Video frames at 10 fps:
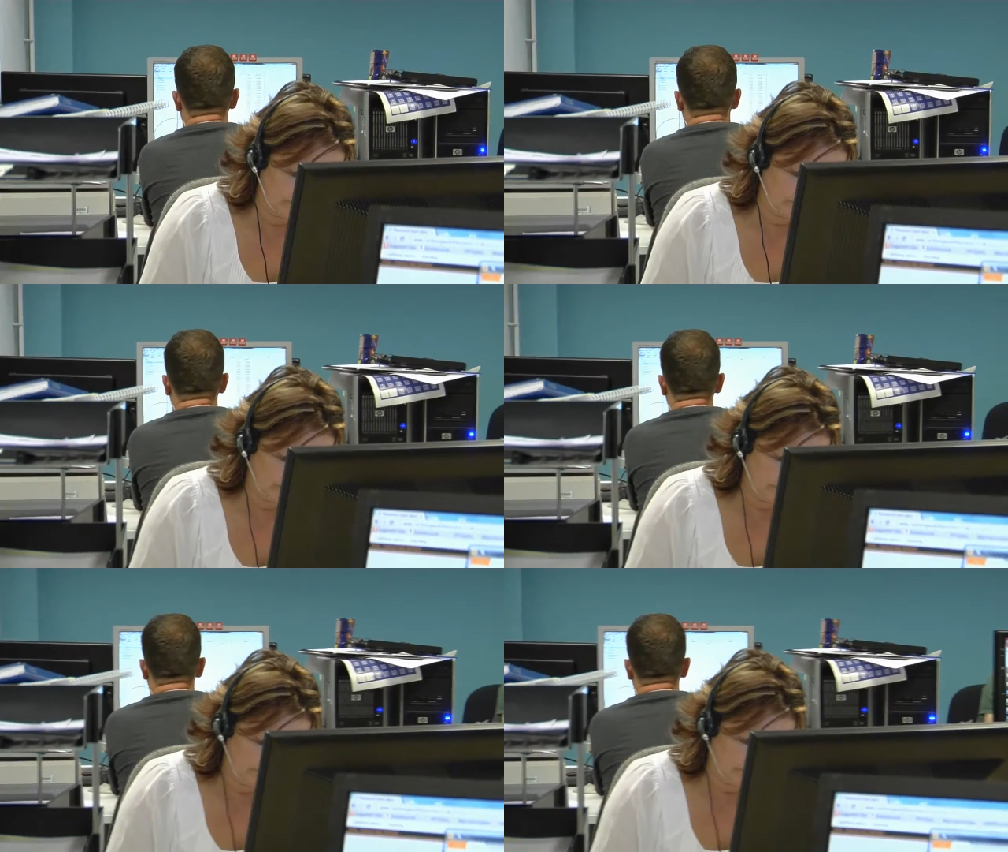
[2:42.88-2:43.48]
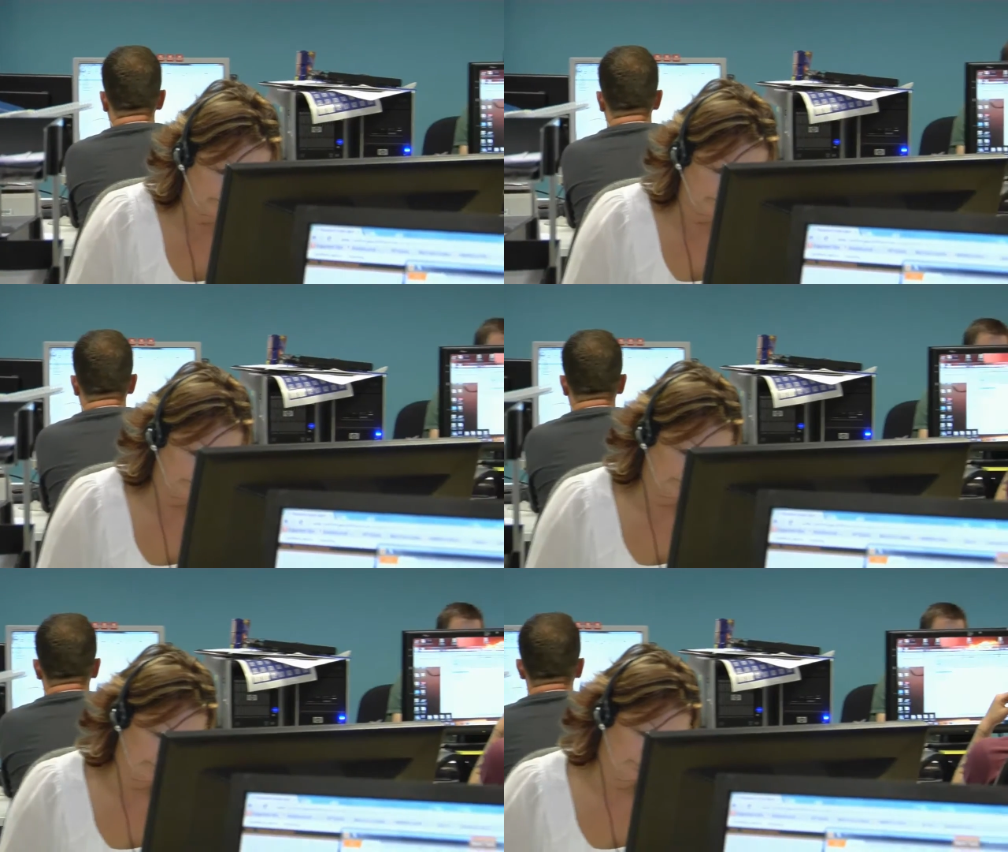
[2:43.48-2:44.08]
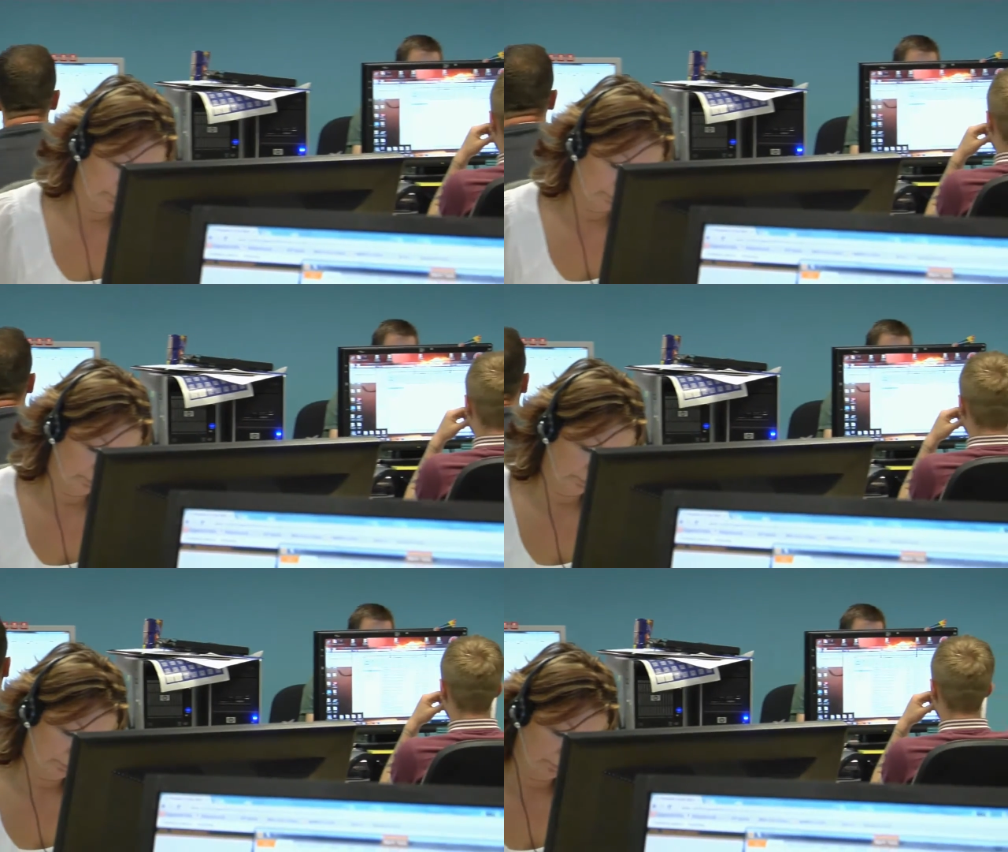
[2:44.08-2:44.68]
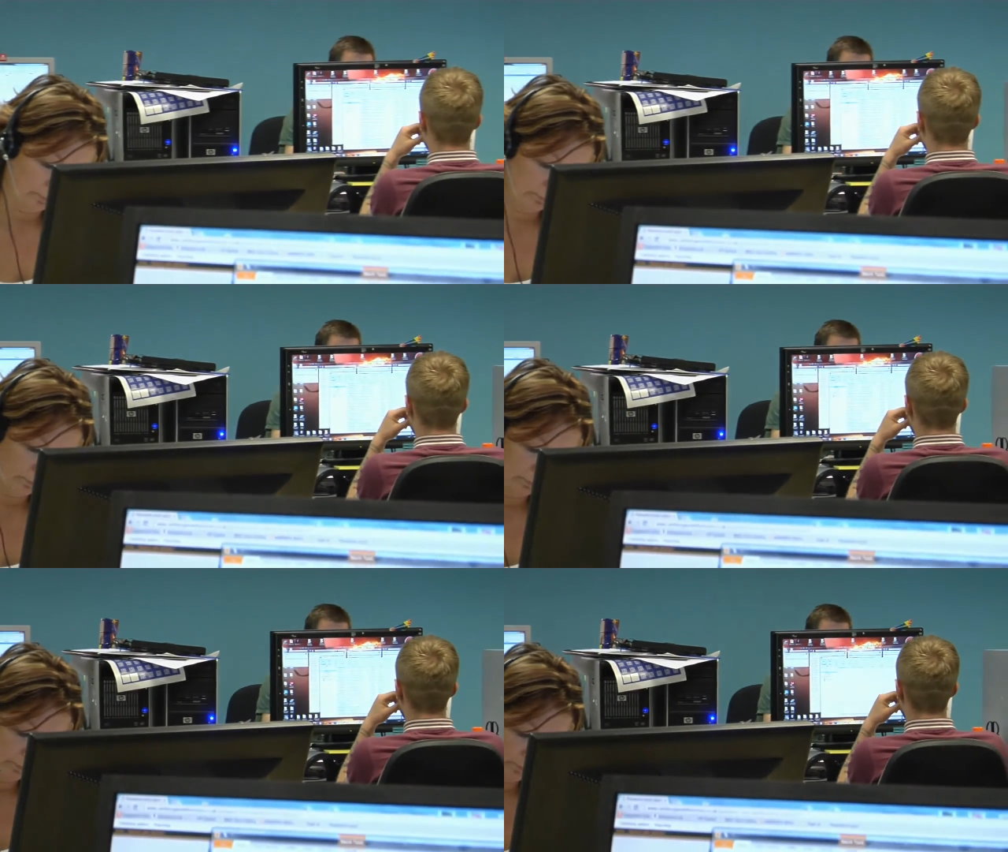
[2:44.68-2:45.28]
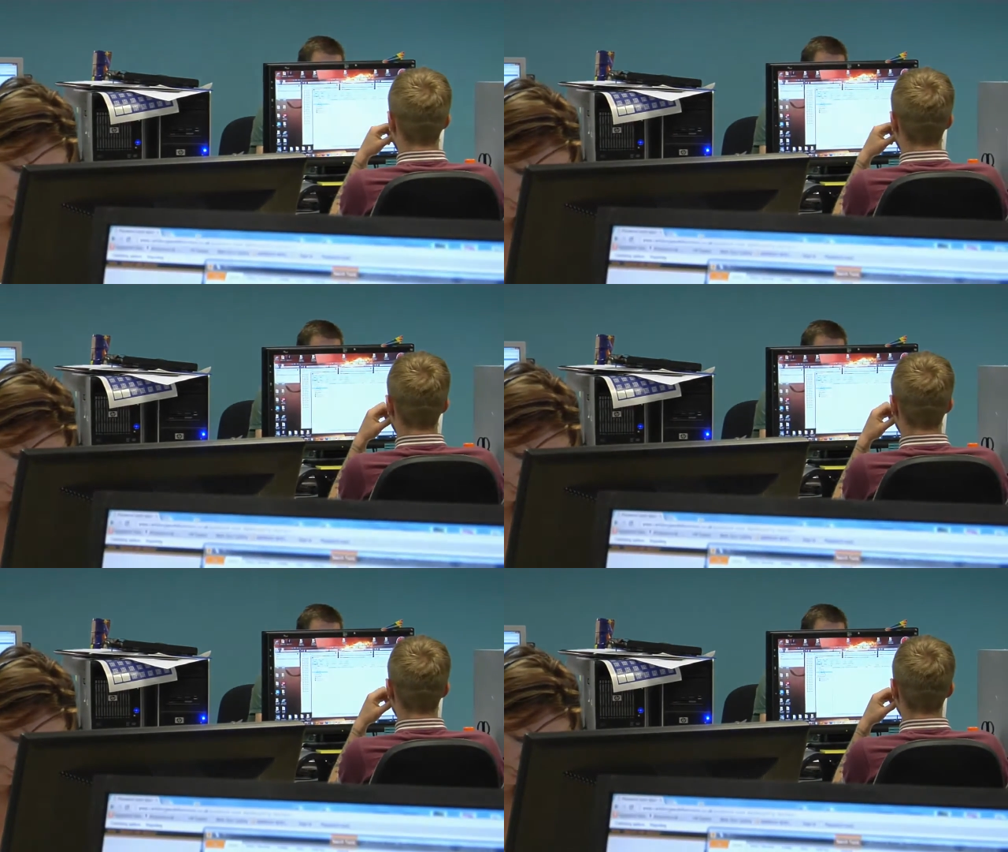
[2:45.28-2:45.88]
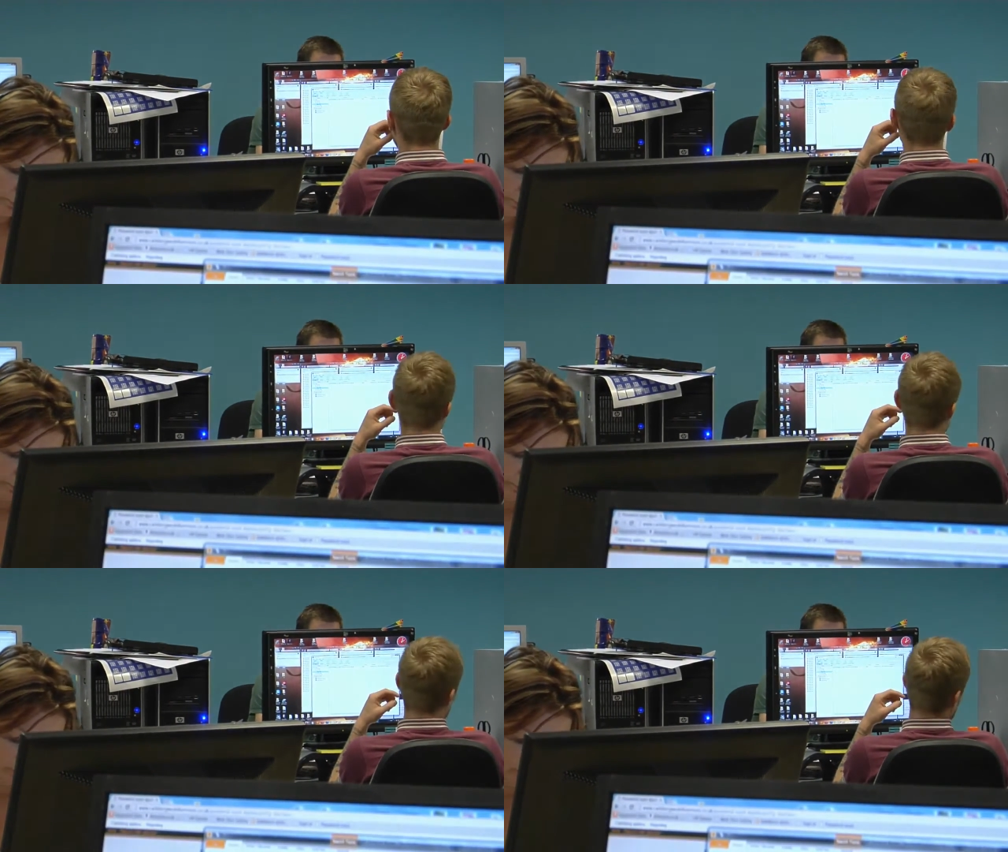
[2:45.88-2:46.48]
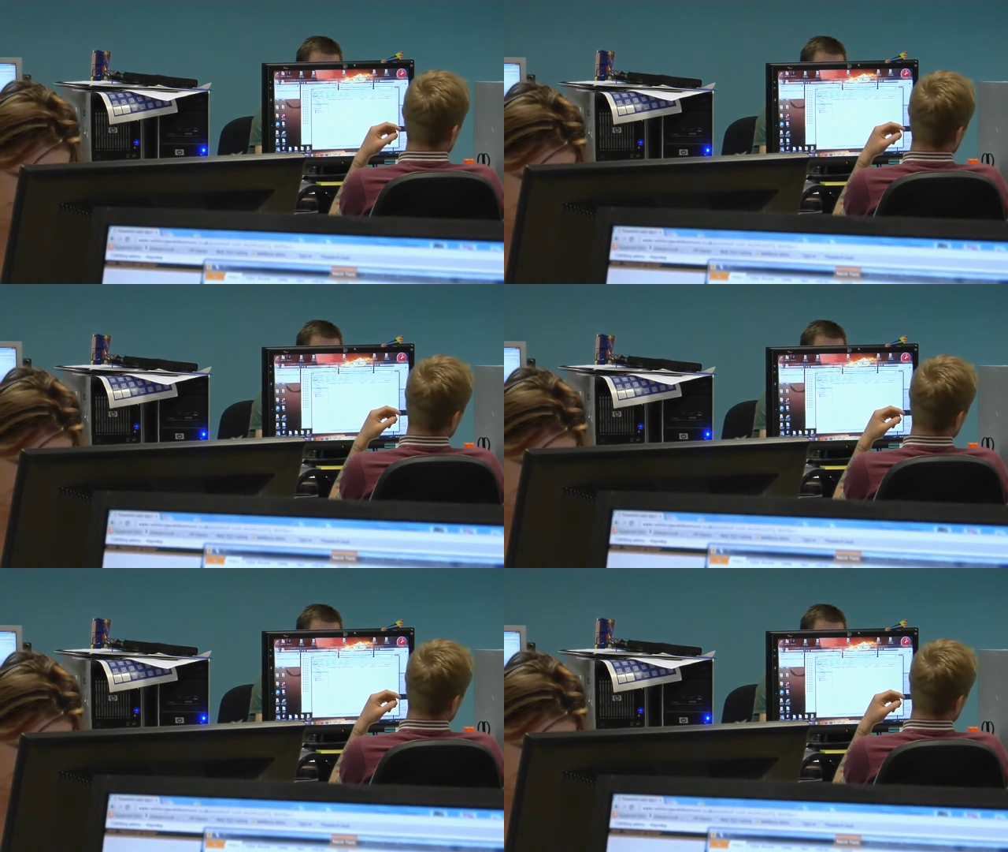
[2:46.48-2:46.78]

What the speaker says: Nobody's mouth can be seen.